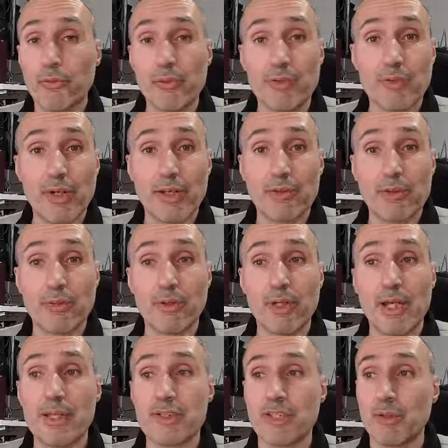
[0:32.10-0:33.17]
interact with your
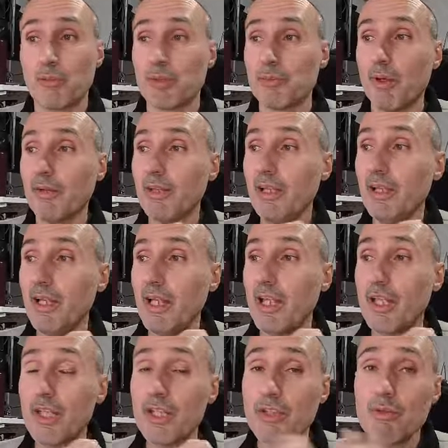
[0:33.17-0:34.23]
large language model.
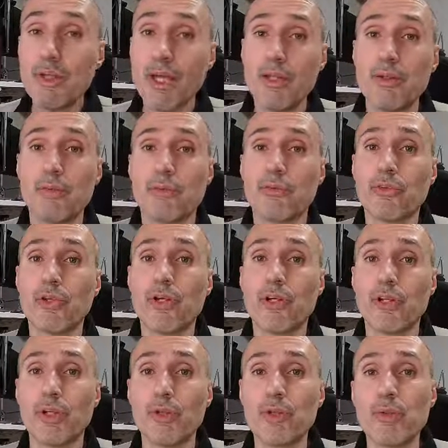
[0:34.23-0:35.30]
You can use
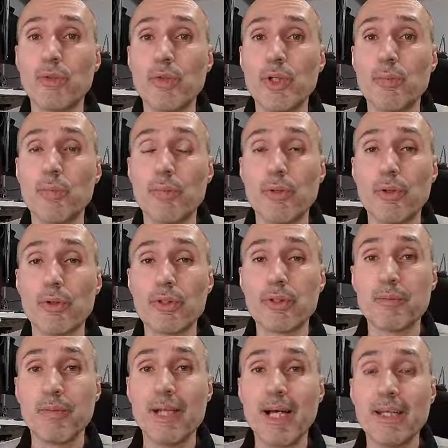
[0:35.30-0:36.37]
kernel to import the
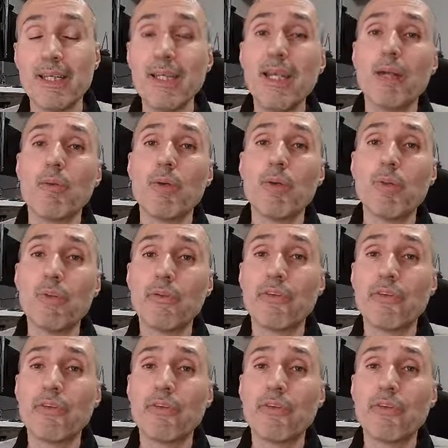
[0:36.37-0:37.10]
plugin, and we will